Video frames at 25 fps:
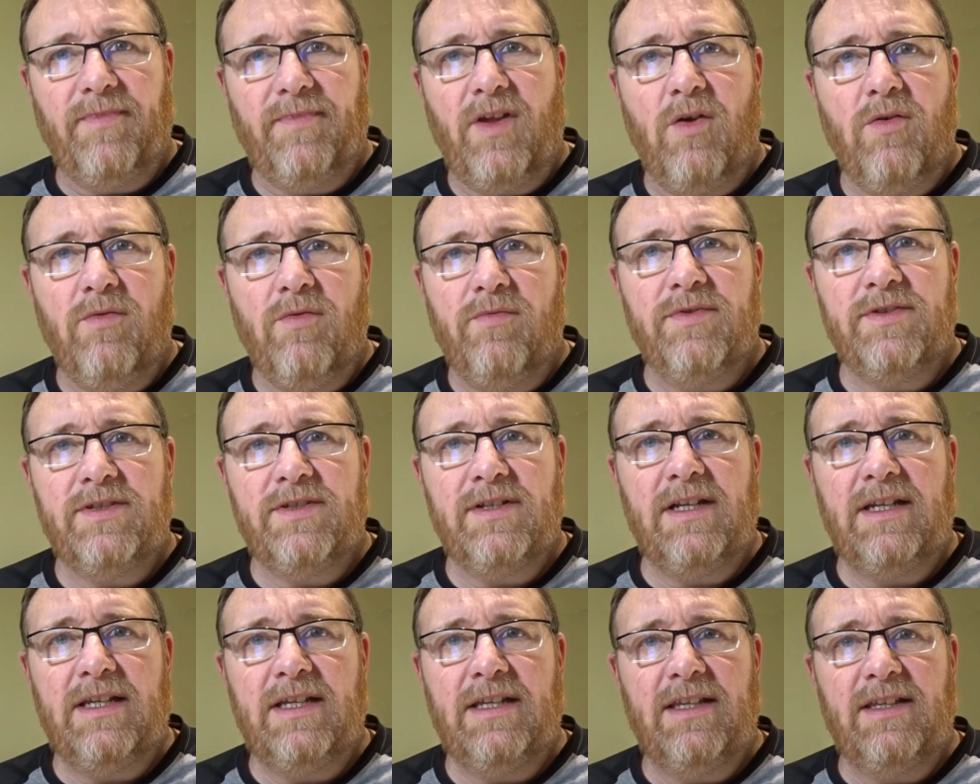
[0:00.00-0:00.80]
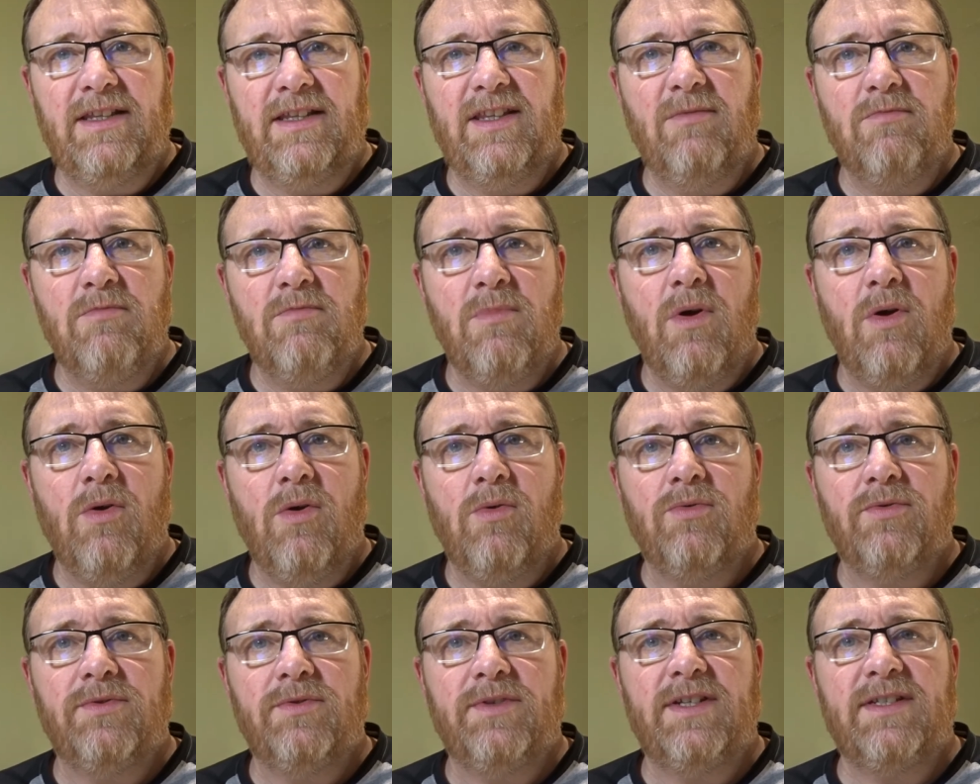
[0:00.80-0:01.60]
obviously the
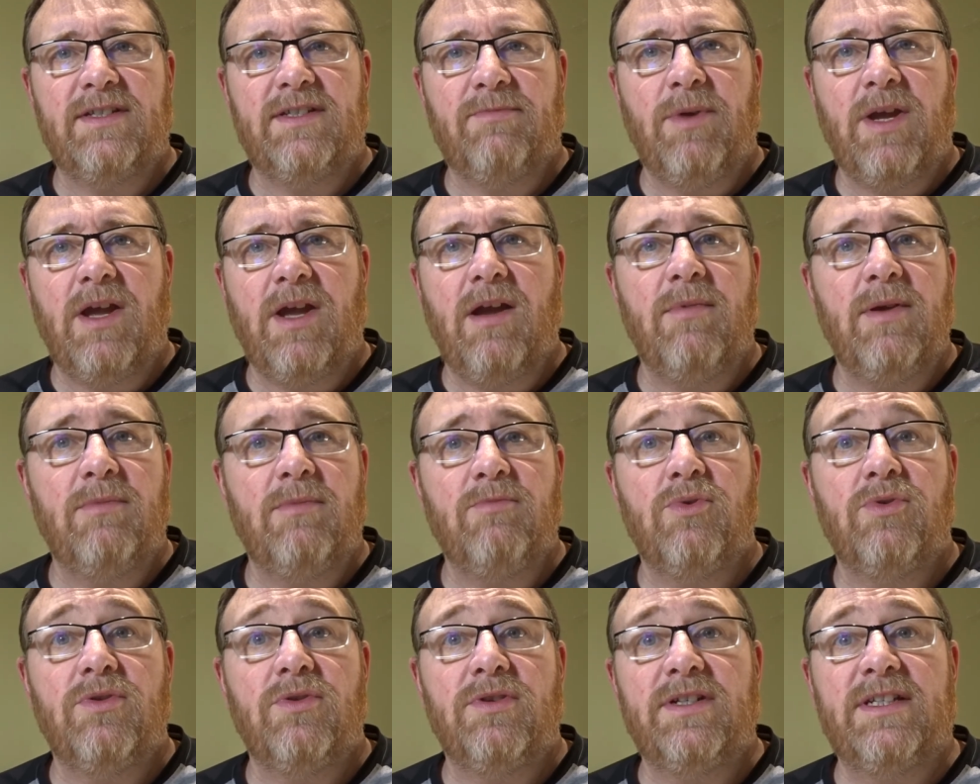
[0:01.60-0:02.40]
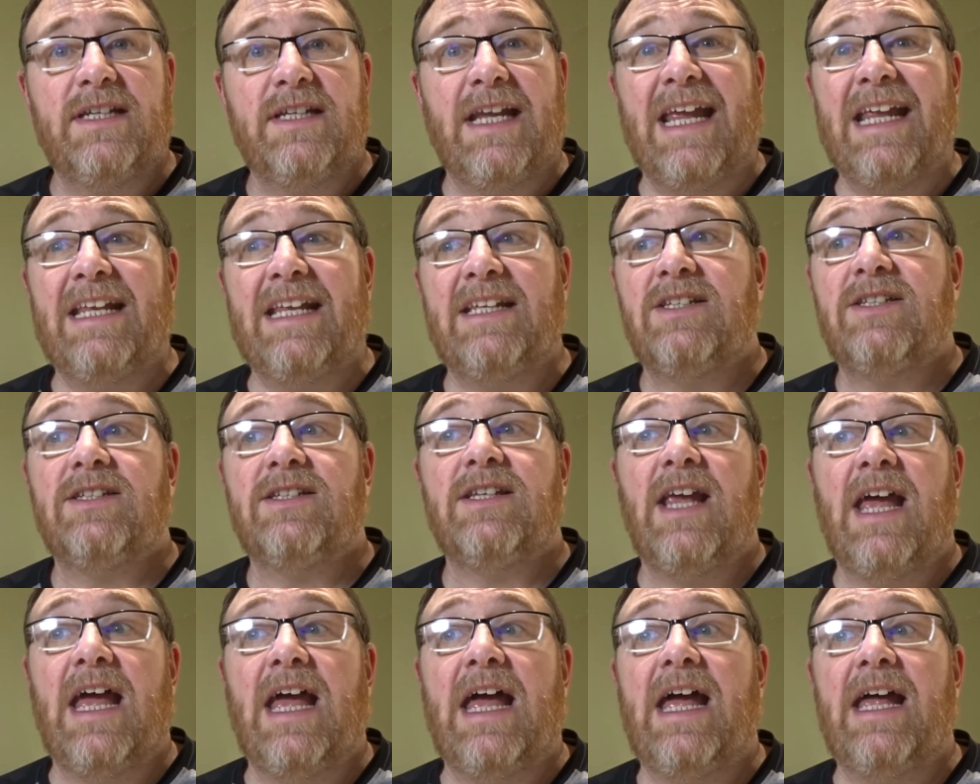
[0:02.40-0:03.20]
malt is becoming more
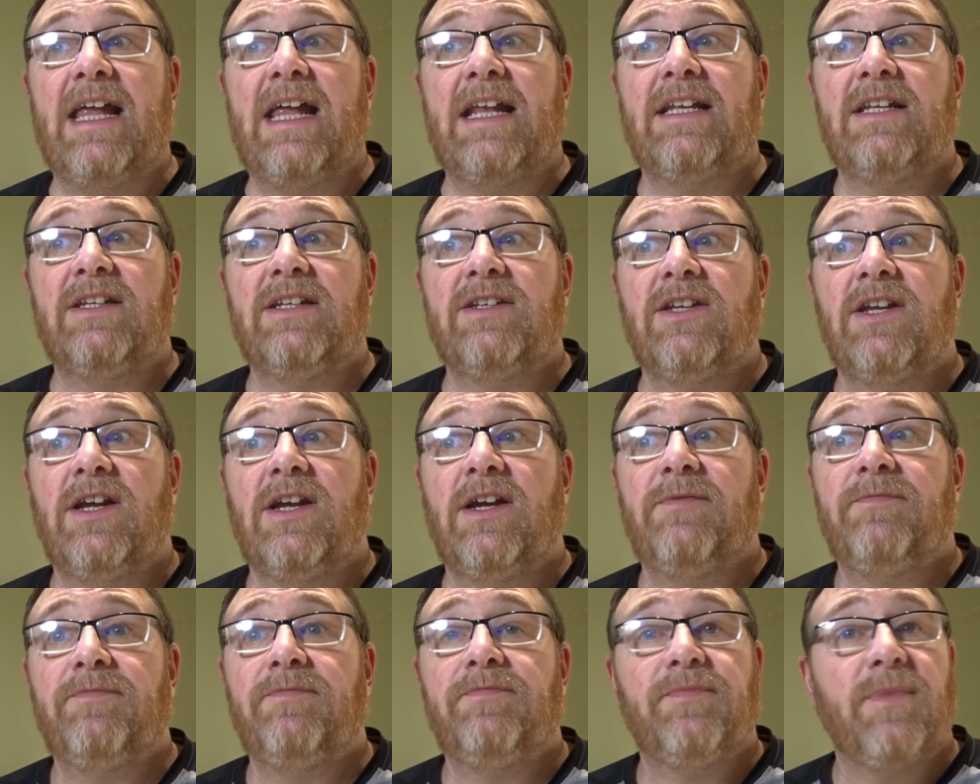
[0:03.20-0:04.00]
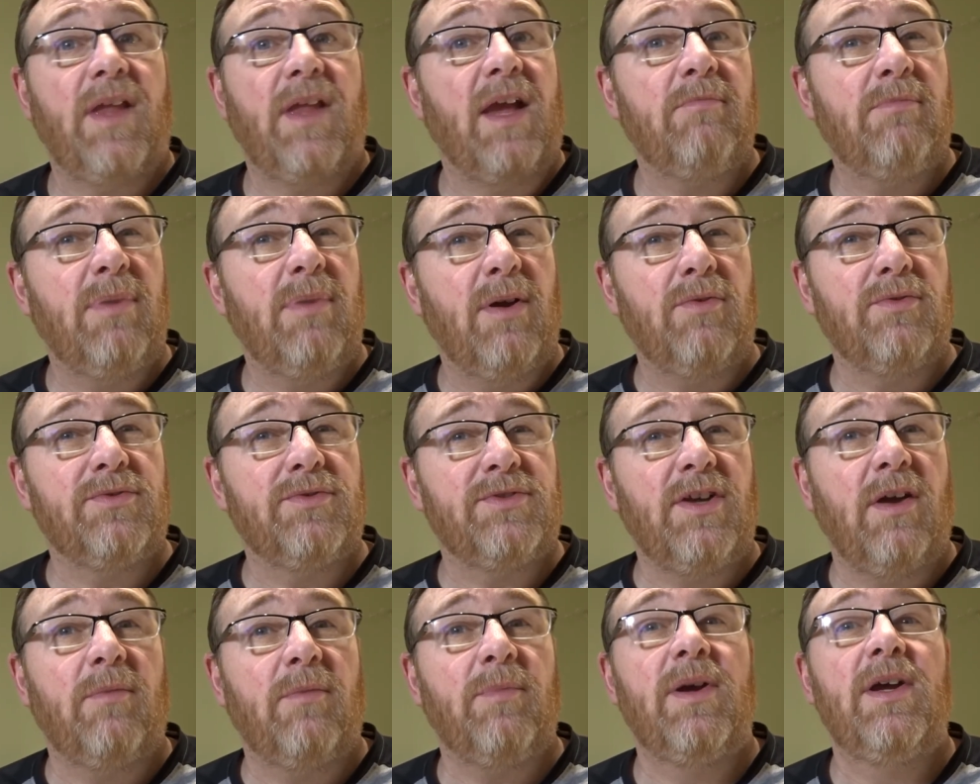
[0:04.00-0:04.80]
intense, and it
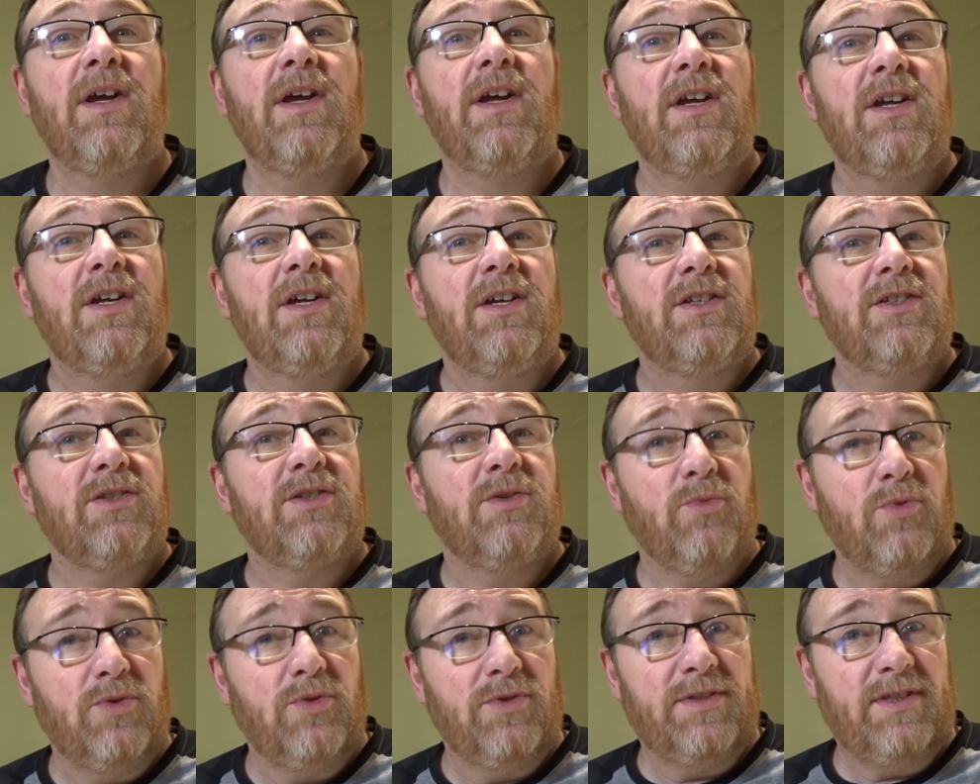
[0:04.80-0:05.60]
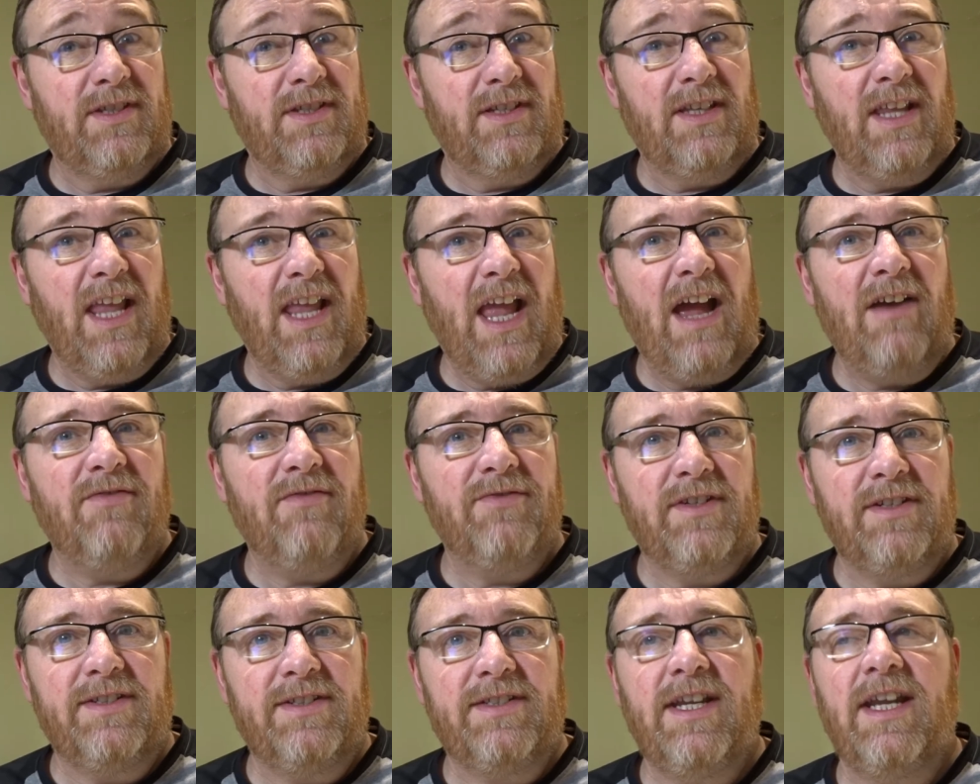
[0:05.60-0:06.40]
builds up towards the
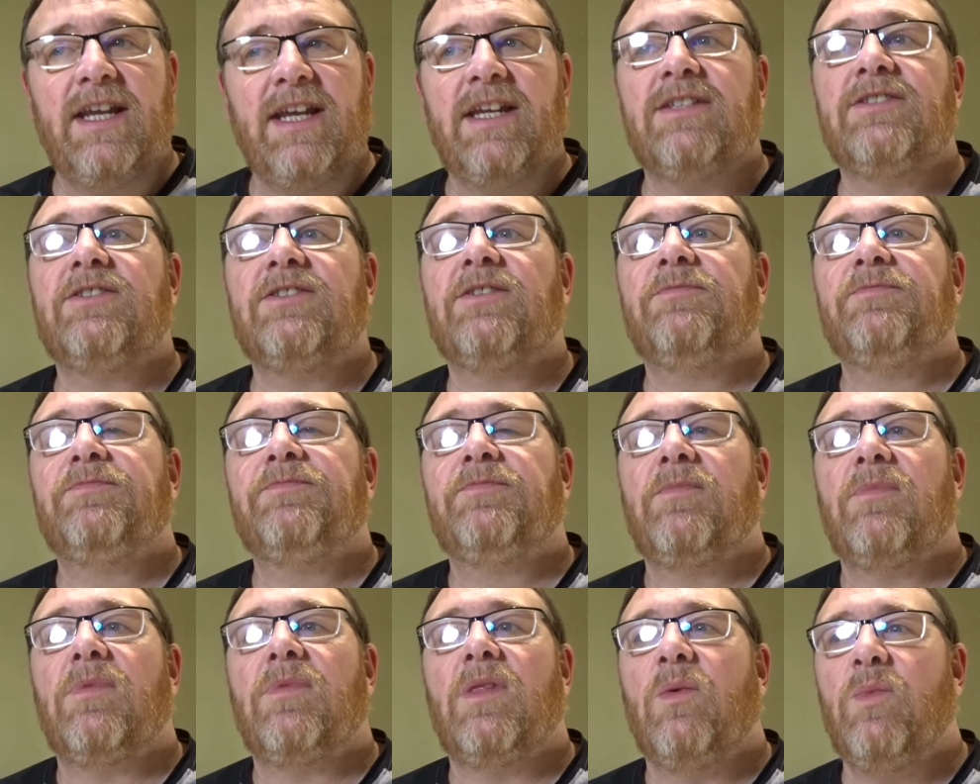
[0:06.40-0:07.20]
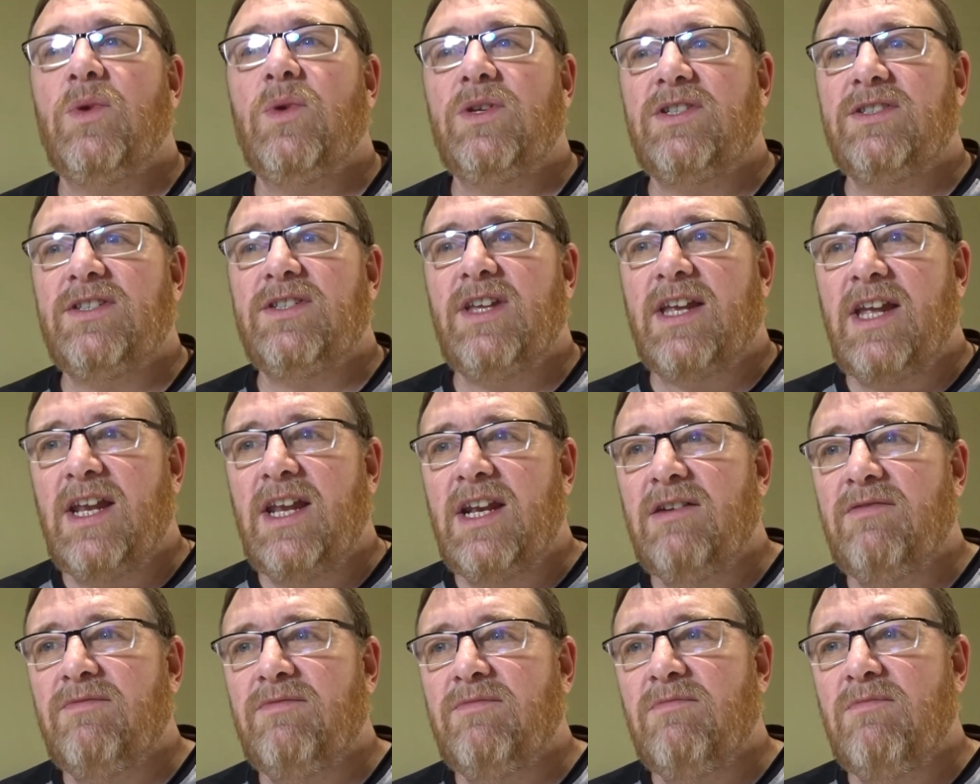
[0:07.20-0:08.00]
aftertaste, which is a
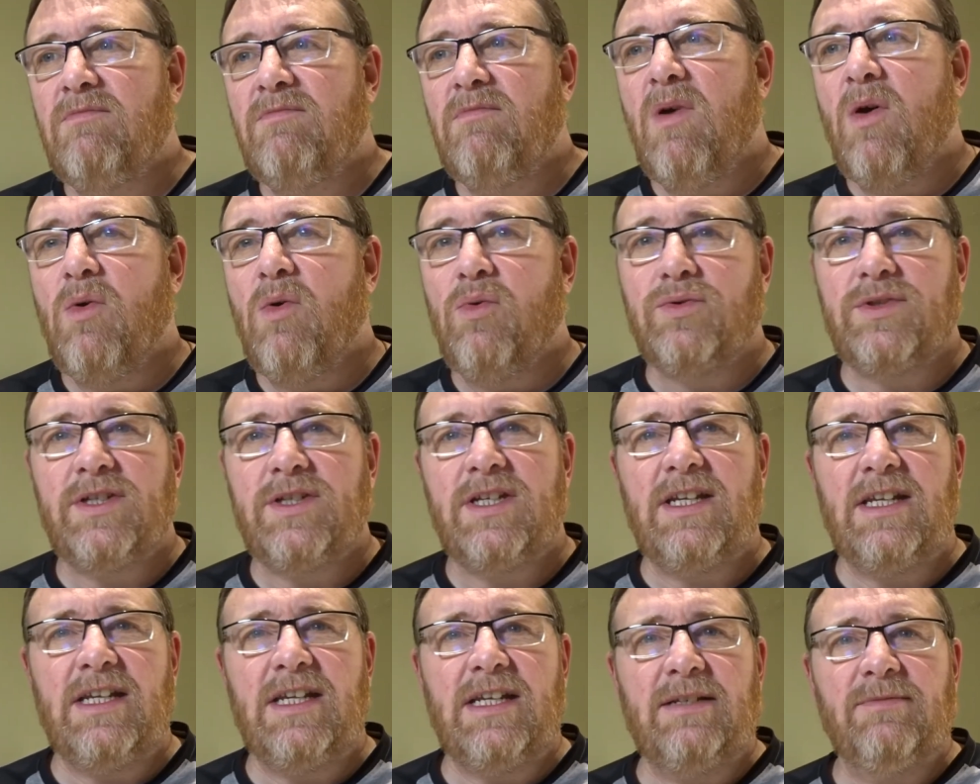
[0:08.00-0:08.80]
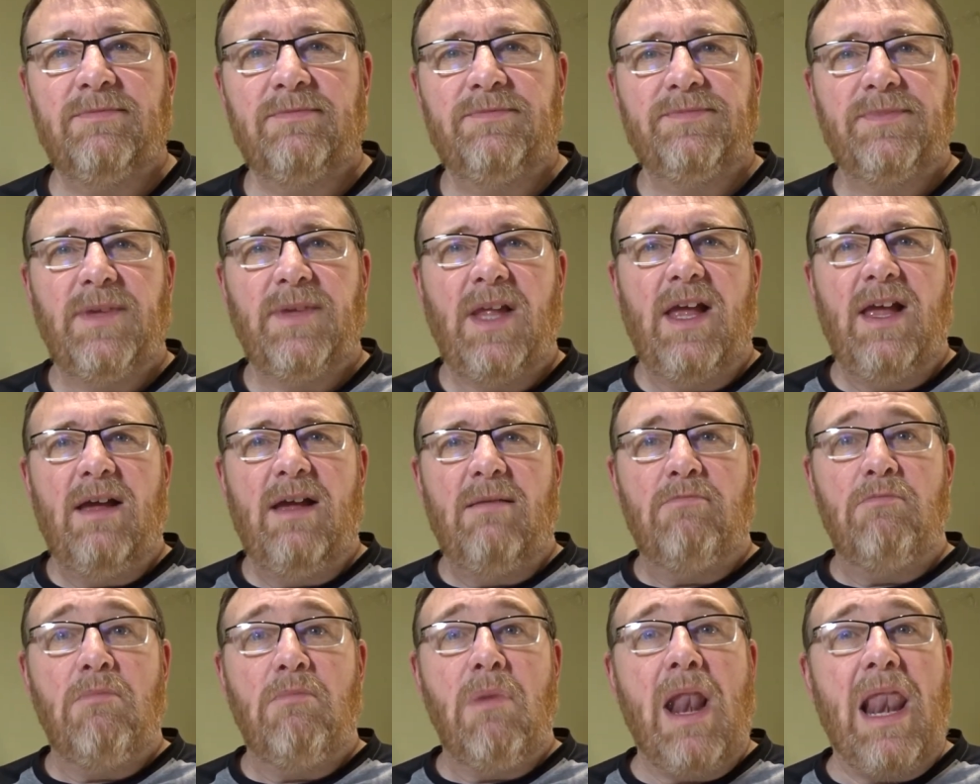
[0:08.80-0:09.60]
kind of malty,
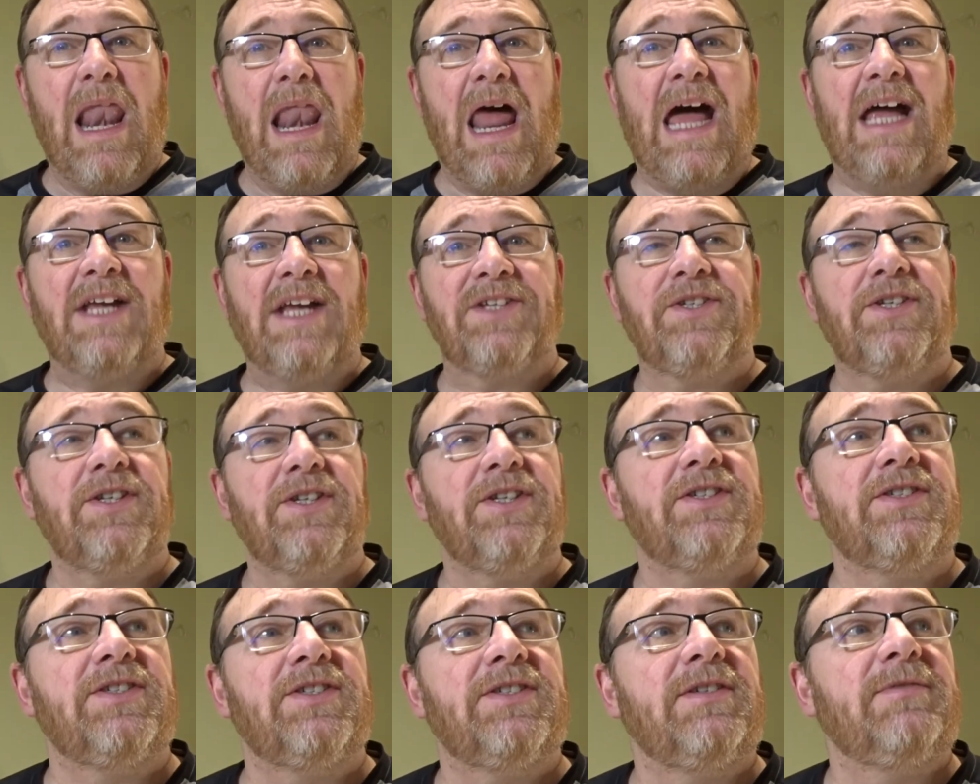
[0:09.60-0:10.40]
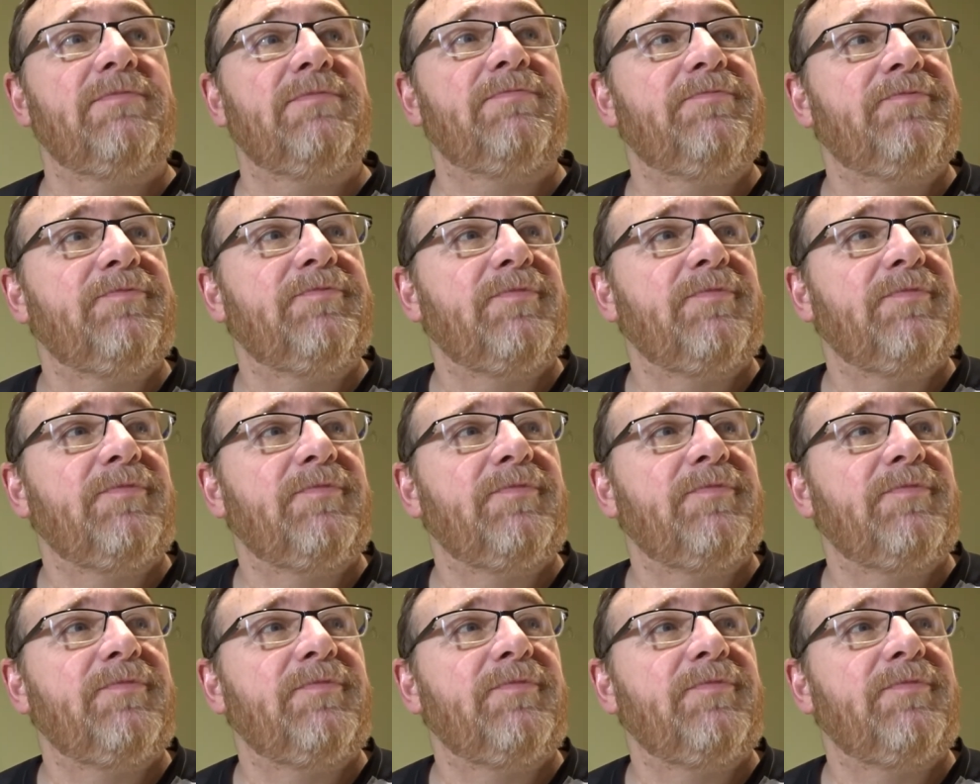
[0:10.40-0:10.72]
molasses,